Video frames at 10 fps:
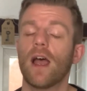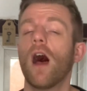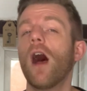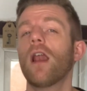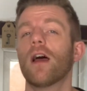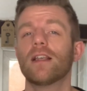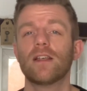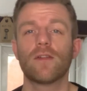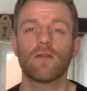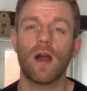are
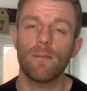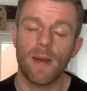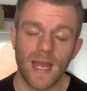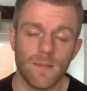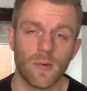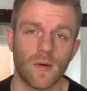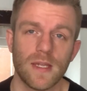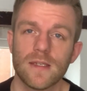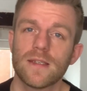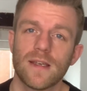highlighted for the right pain
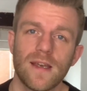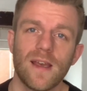points.